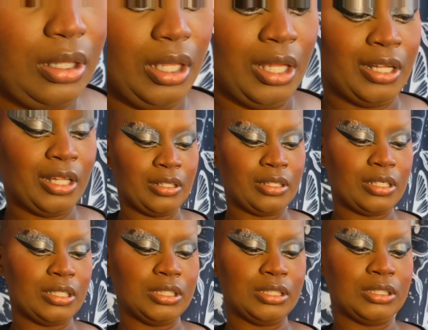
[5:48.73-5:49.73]
And then
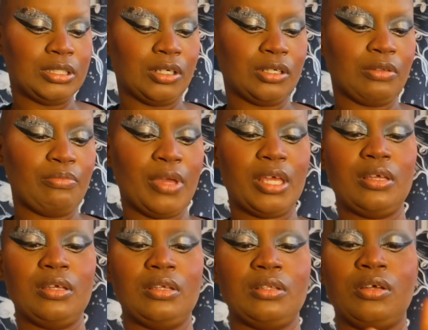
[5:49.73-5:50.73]
these are the
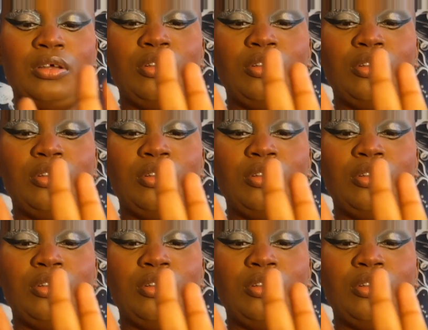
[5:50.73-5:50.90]
main